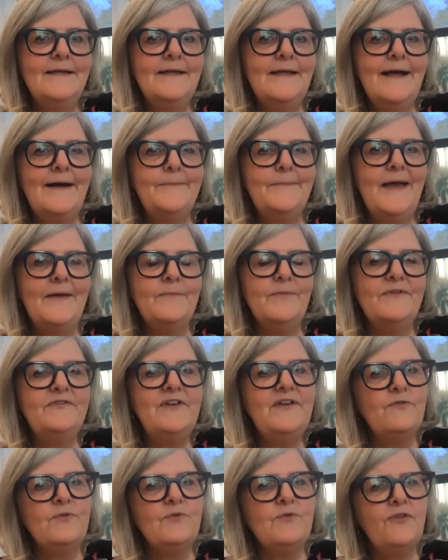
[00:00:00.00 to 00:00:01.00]
and we've
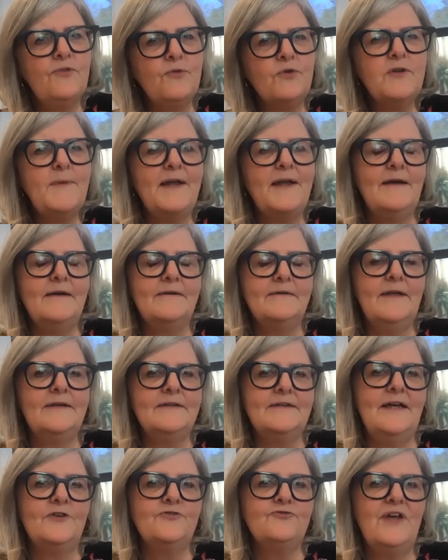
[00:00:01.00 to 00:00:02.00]
never really thought about a
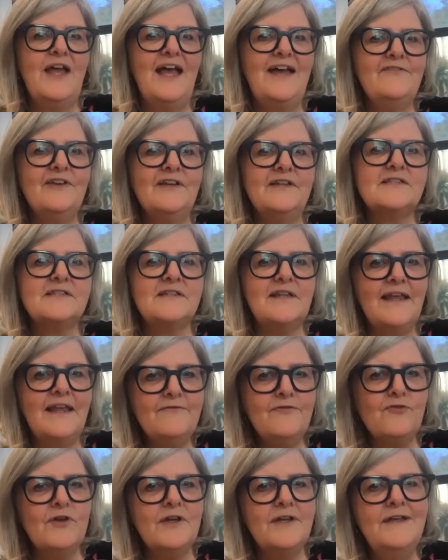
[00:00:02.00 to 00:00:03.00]
country having
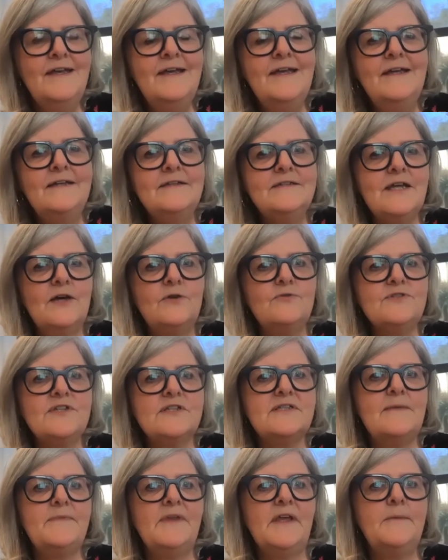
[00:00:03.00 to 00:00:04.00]
slavery tells us
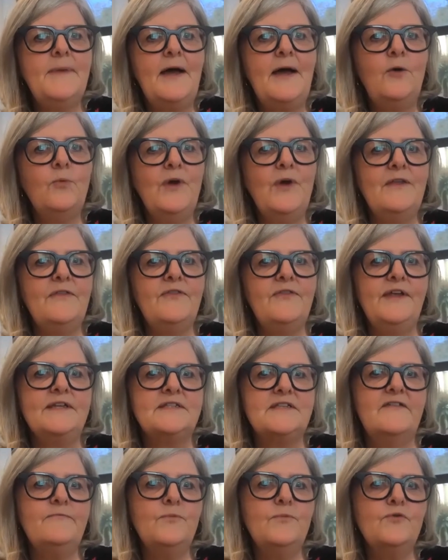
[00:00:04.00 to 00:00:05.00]
something about where things
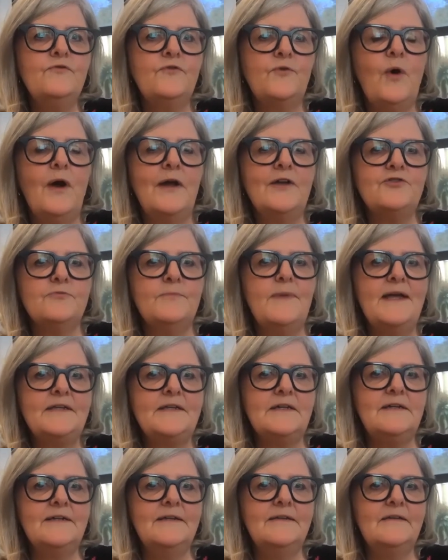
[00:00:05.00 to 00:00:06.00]
have moved quite
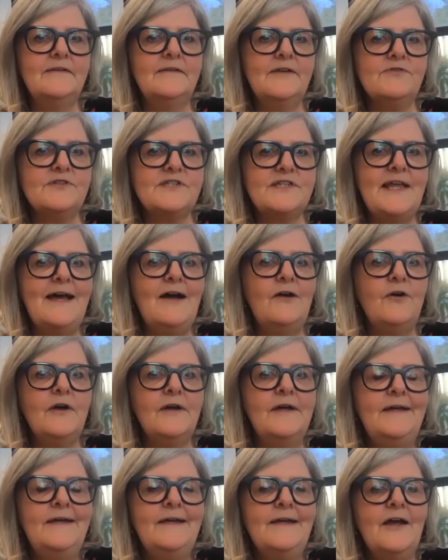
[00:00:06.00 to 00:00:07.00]
dramatically, that there is now
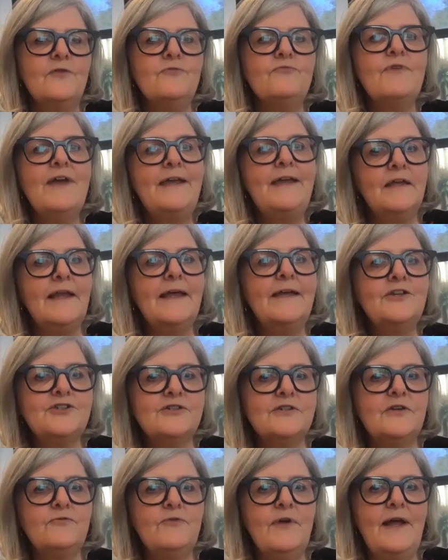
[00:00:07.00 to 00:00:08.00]
a
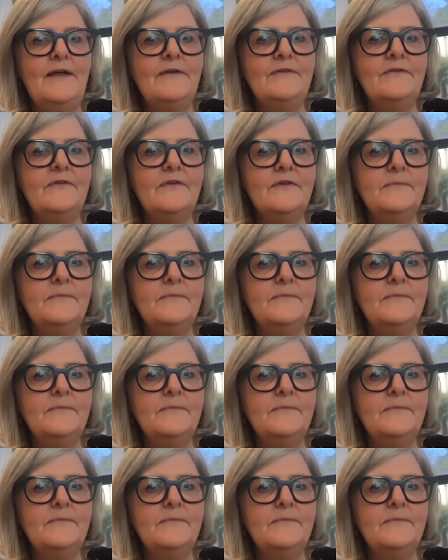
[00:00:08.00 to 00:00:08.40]
regulation around the